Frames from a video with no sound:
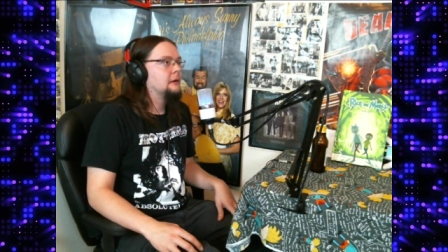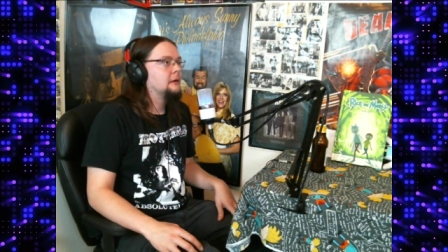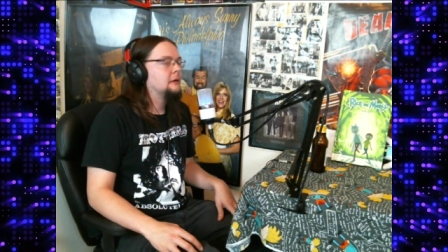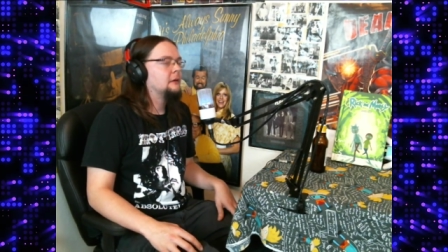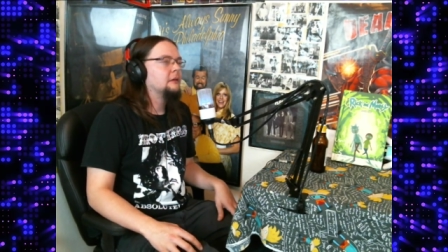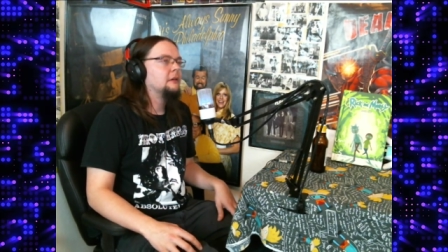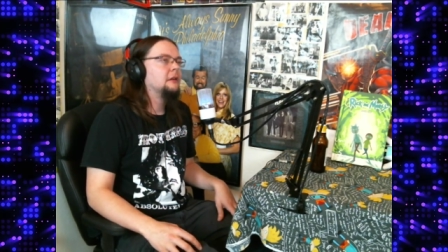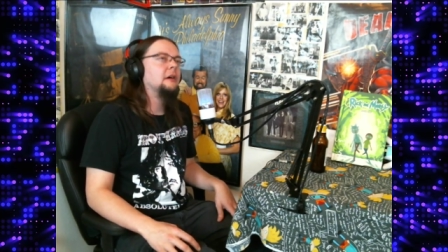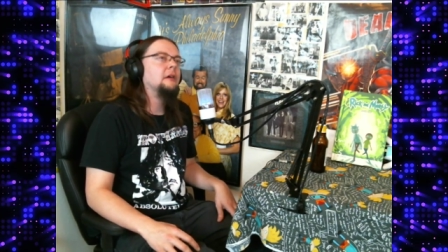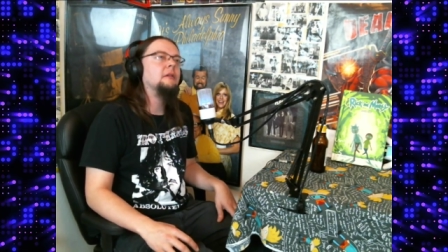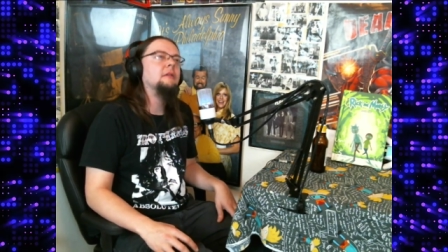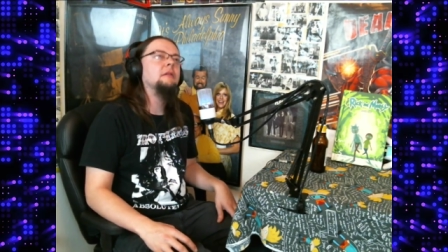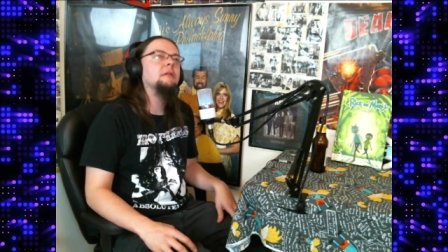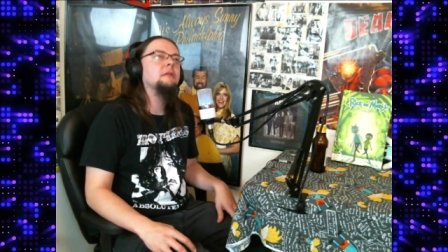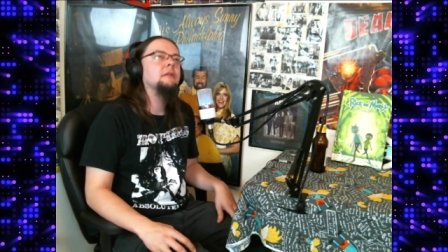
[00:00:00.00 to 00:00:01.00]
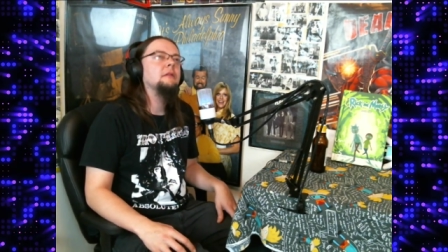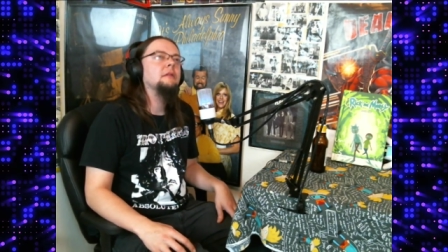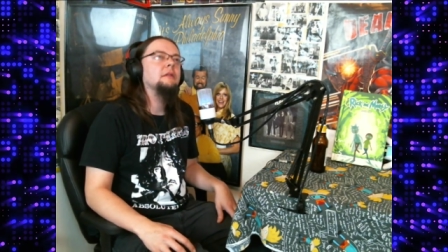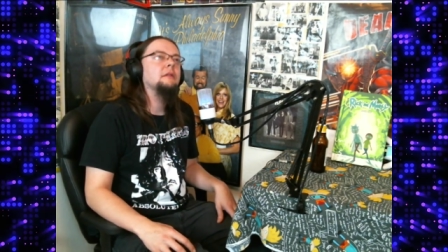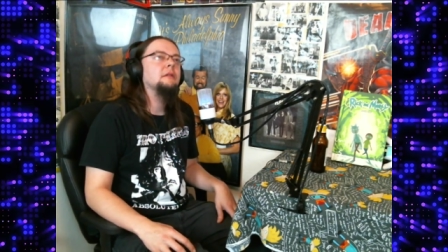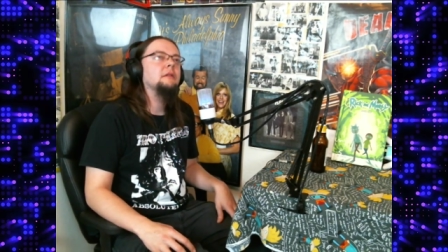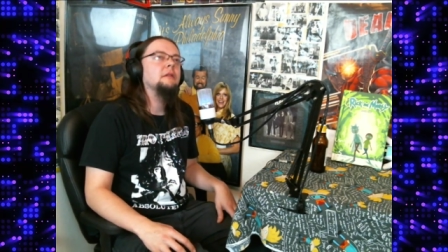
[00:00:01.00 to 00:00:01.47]
Or no,
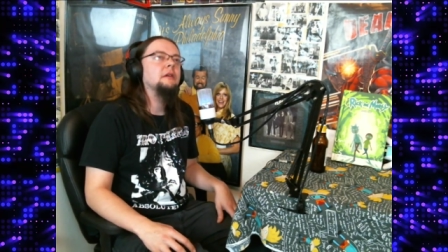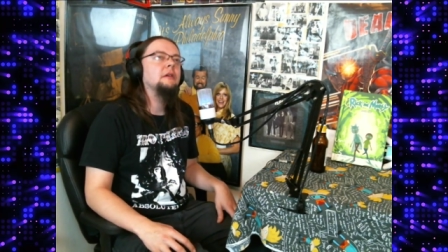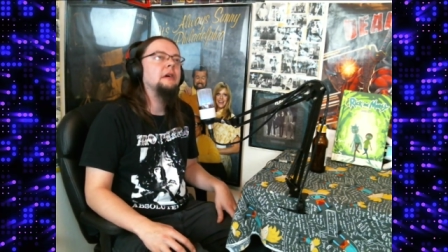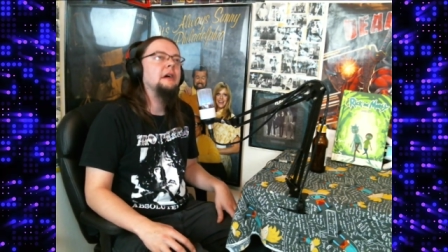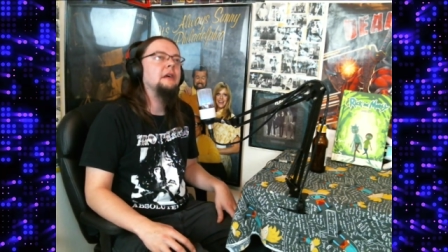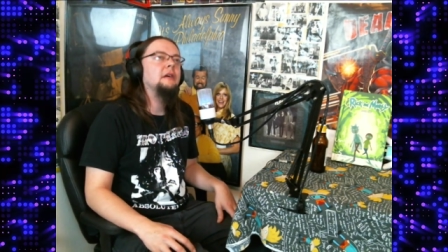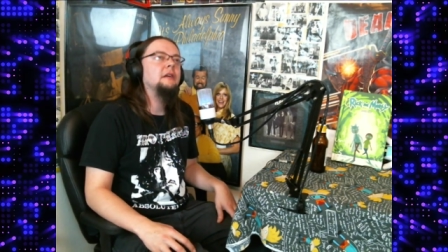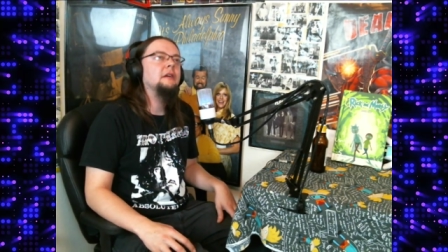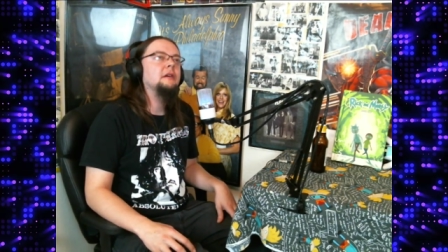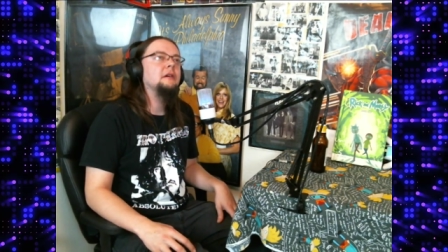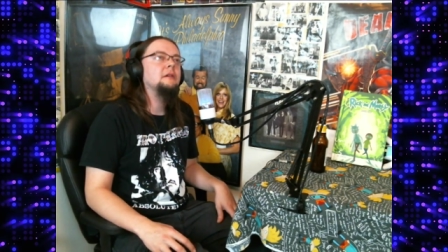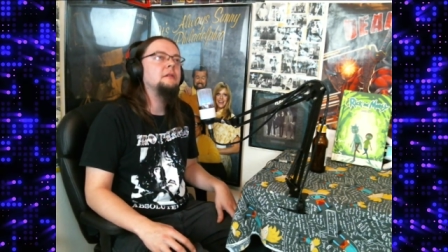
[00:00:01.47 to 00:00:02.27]
how did it go?